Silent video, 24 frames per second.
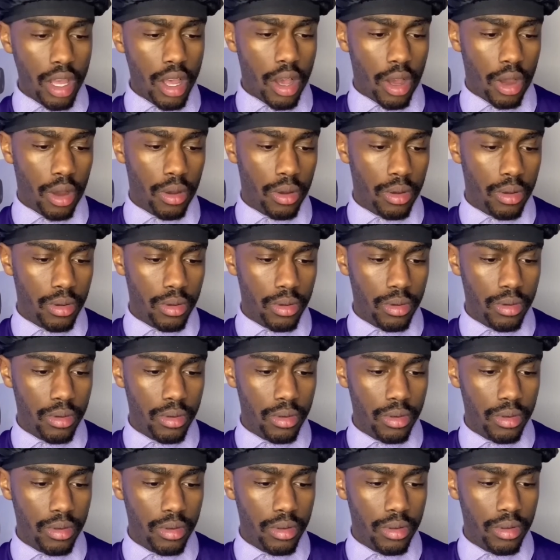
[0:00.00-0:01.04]
Oh.
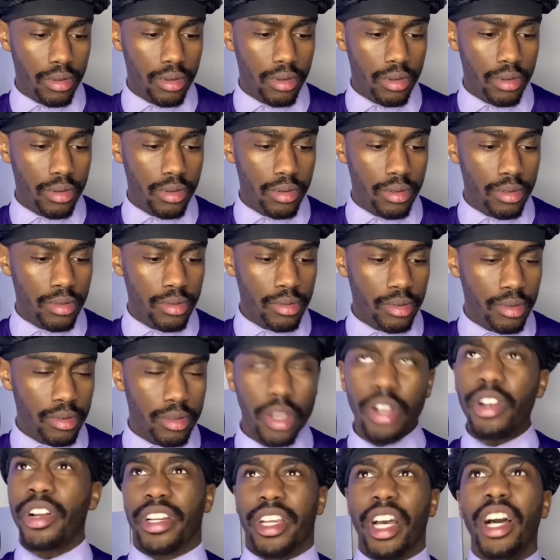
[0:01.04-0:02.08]

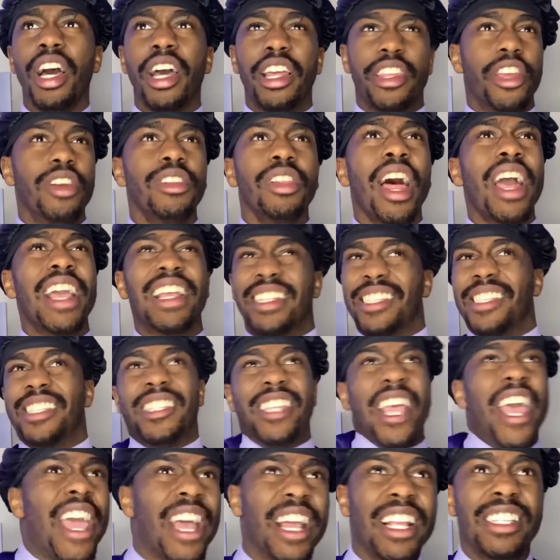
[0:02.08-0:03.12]
You're good. You're like
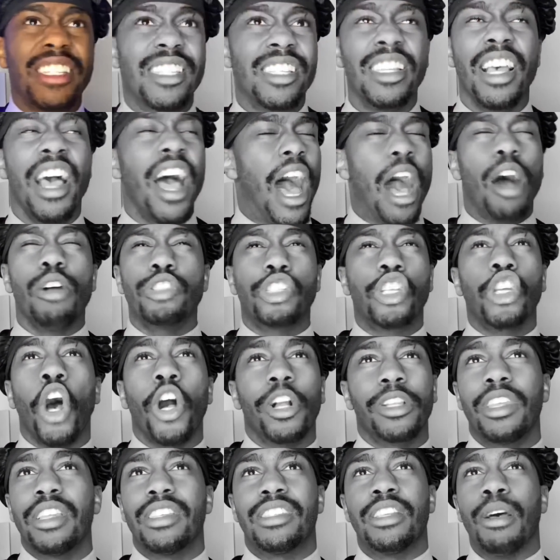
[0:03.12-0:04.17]
six. I'll
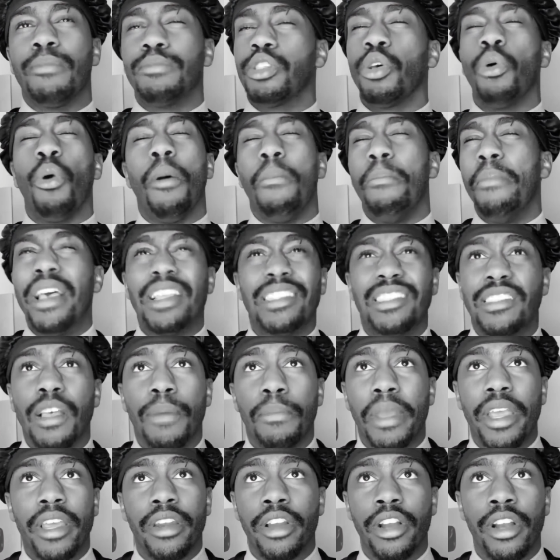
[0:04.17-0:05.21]
chalk this up to a
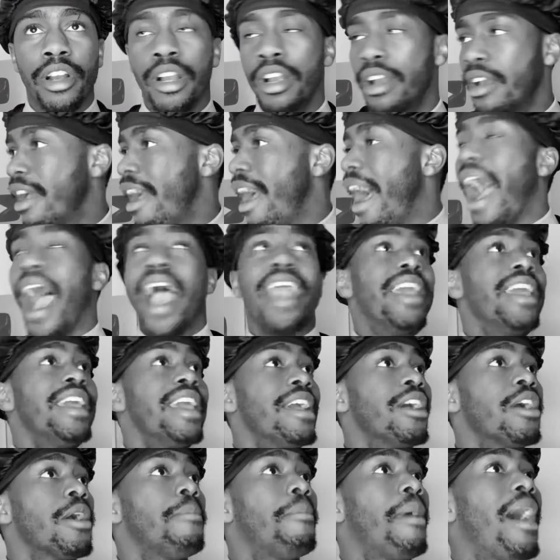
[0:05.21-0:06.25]
misdemeanor. I
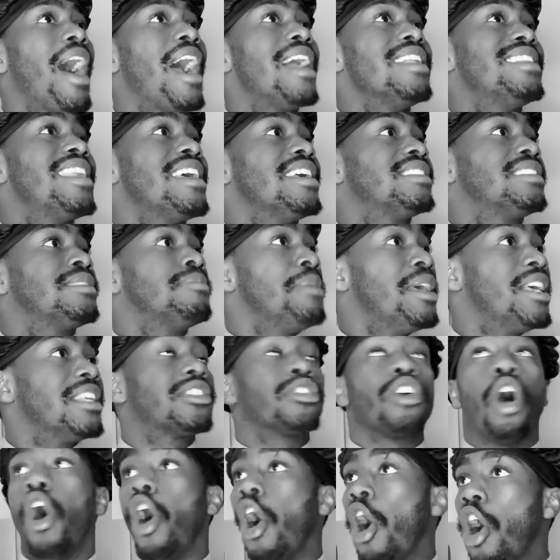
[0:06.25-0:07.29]
hereby dismiss
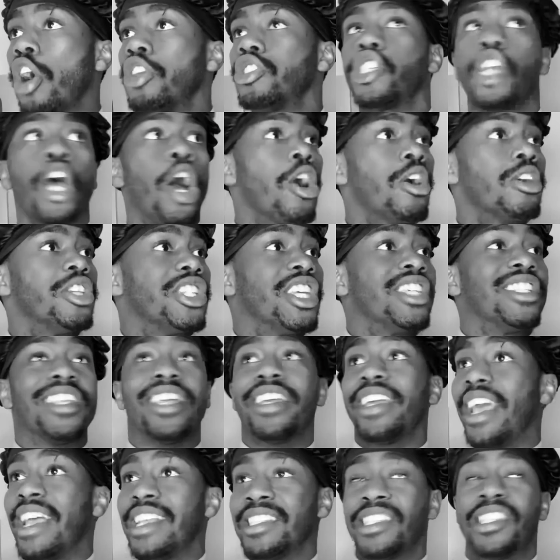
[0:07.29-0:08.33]
all charges
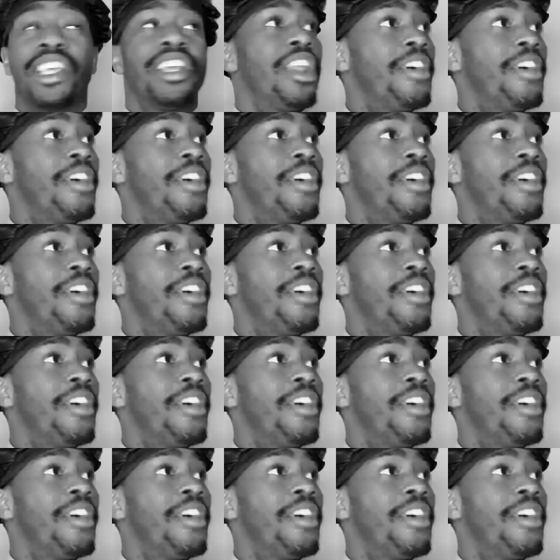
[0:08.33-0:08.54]
against the